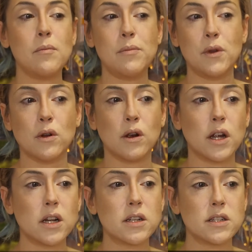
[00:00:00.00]

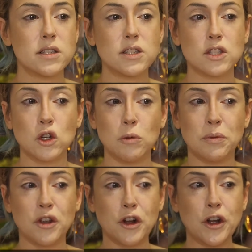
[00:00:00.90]
Pure
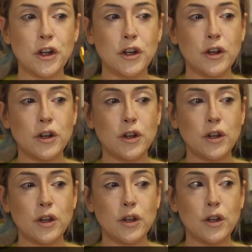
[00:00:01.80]
Sculptor.
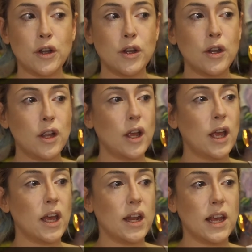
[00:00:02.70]

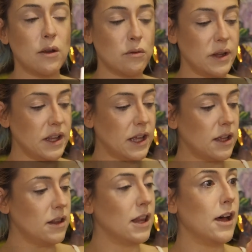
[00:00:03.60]
And I really
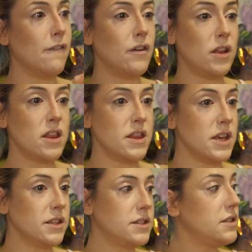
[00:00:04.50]
love
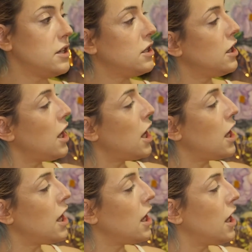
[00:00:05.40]
this
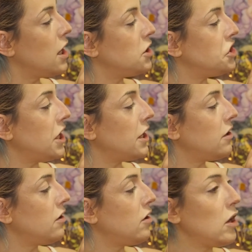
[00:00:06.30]
shade
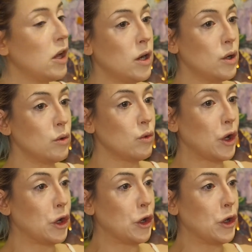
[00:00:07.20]
right
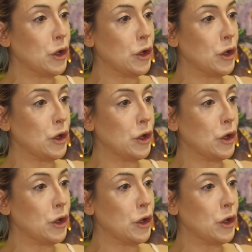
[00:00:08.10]
here.